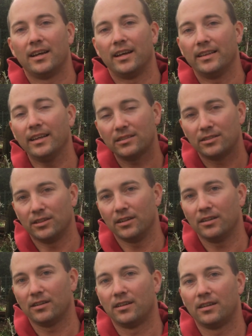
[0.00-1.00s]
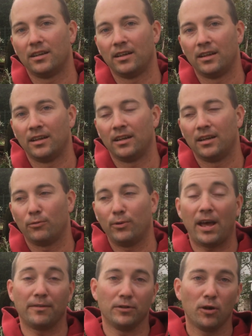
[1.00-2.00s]
and next year
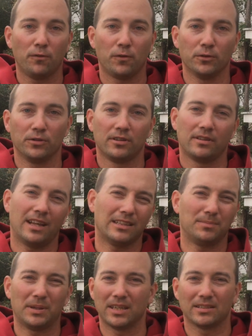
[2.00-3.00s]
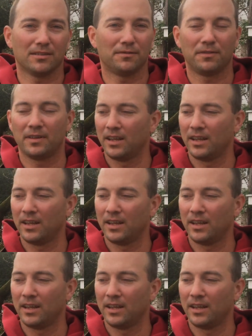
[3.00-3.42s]
we have no fruit. That's because of